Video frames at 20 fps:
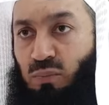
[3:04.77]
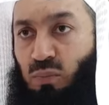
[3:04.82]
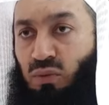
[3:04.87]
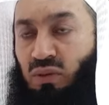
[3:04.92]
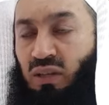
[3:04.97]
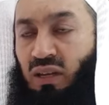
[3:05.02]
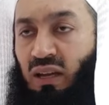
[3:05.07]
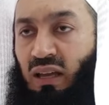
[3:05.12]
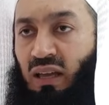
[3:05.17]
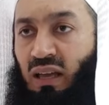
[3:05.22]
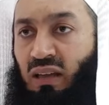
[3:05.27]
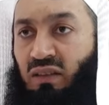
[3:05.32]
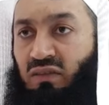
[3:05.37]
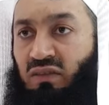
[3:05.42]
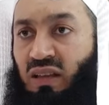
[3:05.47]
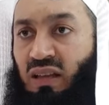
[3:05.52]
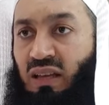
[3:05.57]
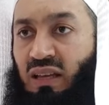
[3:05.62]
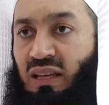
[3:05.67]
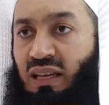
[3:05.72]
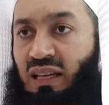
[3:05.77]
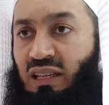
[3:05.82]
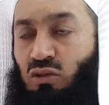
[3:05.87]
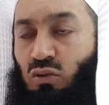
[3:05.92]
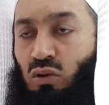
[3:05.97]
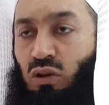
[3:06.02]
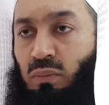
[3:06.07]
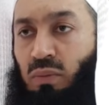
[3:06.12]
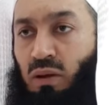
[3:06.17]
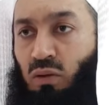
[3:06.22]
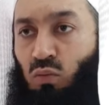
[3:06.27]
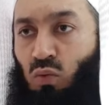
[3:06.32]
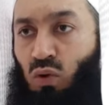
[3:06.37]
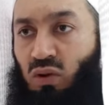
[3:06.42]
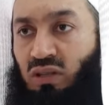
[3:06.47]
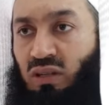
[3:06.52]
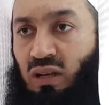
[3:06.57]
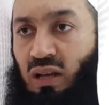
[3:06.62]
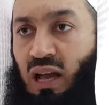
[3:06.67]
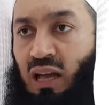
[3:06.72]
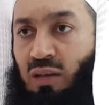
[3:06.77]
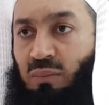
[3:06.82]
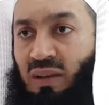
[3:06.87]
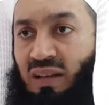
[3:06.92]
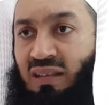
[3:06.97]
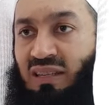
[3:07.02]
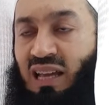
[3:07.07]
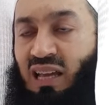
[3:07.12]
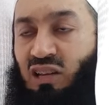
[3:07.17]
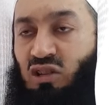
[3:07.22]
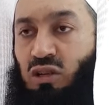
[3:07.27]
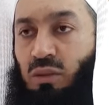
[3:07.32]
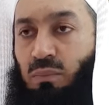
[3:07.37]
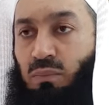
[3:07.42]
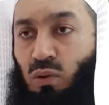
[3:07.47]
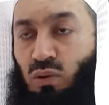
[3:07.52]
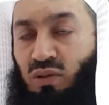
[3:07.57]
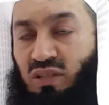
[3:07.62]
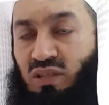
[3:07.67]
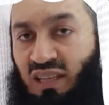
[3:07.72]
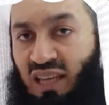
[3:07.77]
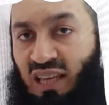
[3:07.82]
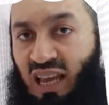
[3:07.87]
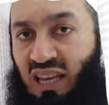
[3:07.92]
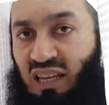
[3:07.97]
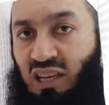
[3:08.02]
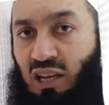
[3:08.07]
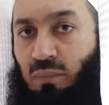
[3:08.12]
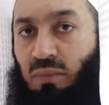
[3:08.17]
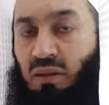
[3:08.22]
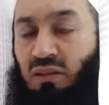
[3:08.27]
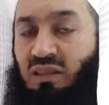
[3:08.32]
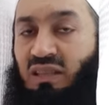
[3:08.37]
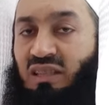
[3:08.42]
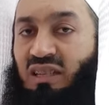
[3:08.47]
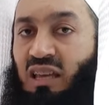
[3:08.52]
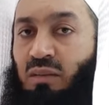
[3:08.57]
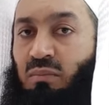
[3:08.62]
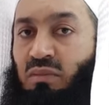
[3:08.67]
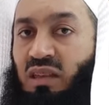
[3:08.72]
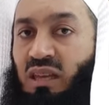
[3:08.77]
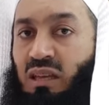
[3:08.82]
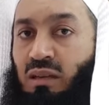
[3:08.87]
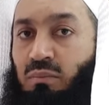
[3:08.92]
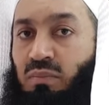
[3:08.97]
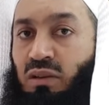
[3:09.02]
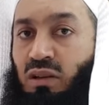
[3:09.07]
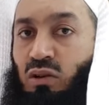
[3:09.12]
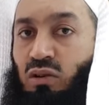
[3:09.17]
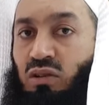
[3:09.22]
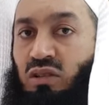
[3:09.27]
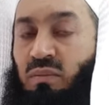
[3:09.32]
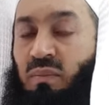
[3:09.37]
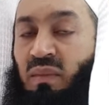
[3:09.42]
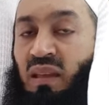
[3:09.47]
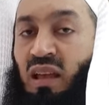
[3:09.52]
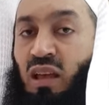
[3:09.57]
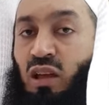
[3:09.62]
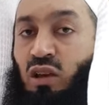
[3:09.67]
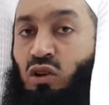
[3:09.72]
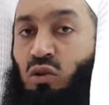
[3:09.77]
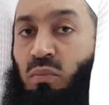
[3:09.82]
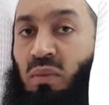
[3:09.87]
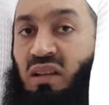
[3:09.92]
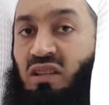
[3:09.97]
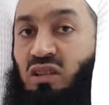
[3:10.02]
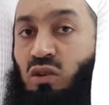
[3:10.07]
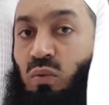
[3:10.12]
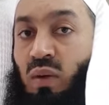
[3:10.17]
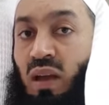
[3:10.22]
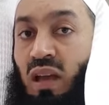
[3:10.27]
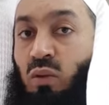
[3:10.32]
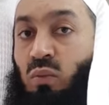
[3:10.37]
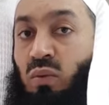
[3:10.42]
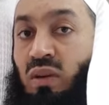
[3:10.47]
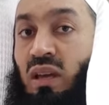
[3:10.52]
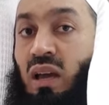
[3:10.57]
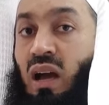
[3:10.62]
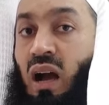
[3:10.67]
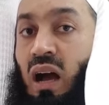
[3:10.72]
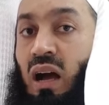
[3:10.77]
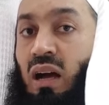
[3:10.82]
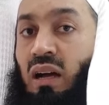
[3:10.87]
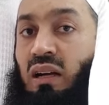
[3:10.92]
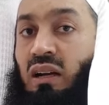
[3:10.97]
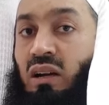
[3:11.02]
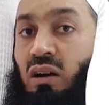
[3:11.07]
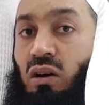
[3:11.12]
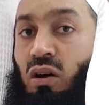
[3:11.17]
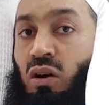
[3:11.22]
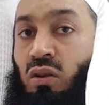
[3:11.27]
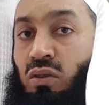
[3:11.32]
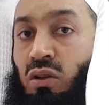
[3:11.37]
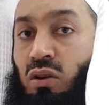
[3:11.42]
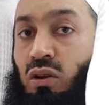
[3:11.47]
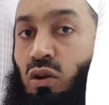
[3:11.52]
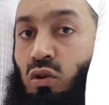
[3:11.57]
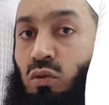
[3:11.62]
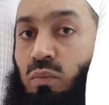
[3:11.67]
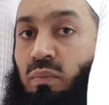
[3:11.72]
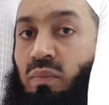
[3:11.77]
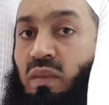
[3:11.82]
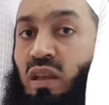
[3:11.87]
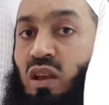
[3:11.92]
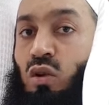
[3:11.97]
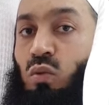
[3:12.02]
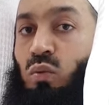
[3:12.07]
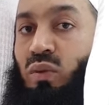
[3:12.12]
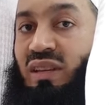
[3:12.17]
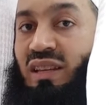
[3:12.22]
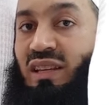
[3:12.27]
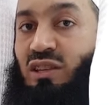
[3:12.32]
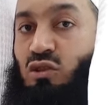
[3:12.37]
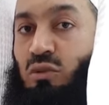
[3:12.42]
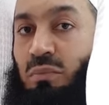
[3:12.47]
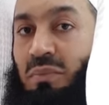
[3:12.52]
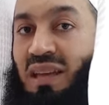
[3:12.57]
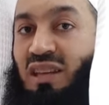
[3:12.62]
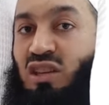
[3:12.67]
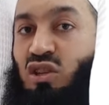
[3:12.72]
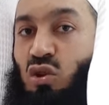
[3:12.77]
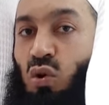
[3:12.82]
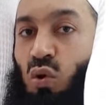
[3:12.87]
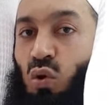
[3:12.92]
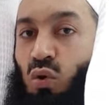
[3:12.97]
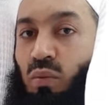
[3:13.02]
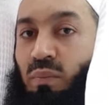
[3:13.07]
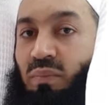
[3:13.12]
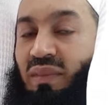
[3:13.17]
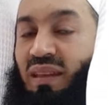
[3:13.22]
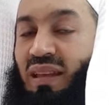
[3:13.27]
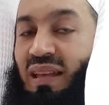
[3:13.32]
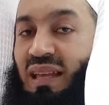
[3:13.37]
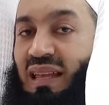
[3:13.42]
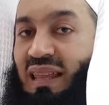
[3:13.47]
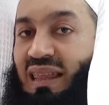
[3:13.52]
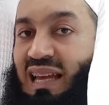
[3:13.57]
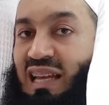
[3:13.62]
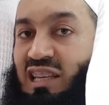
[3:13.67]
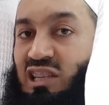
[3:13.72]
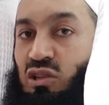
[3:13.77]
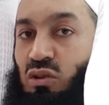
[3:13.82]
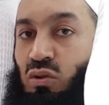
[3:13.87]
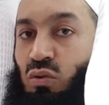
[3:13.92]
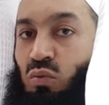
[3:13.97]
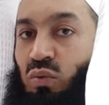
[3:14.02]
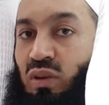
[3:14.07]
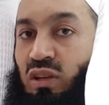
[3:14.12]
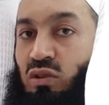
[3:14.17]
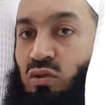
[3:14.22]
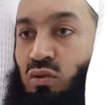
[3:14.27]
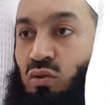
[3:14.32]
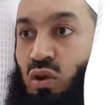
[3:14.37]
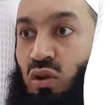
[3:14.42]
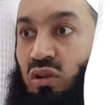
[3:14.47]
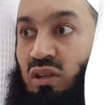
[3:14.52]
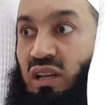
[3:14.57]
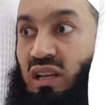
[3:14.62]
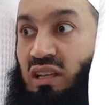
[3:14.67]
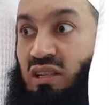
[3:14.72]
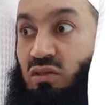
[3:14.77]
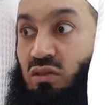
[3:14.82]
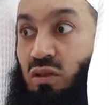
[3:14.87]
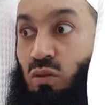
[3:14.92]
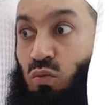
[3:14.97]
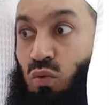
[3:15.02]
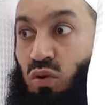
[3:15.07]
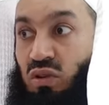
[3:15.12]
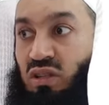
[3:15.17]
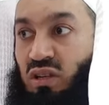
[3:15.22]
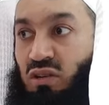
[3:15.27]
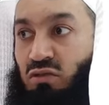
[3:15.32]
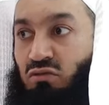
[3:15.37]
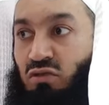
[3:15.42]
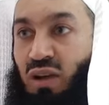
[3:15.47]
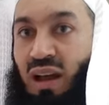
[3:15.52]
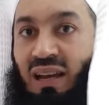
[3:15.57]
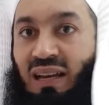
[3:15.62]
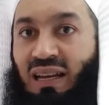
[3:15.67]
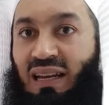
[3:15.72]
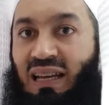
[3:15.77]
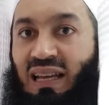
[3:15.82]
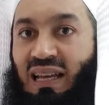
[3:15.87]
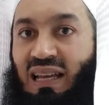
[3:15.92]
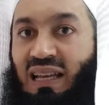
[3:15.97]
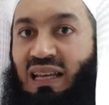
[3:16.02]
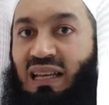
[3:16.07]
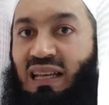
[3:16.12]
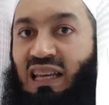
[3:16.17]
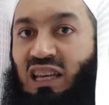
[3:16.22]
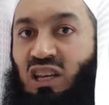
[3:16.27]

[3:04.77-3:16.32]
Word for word: on Facebook that I have, it's all about water. I might actually post again about the same thing, because no matter where we are on the globe, we need to make sure that we do not let the water run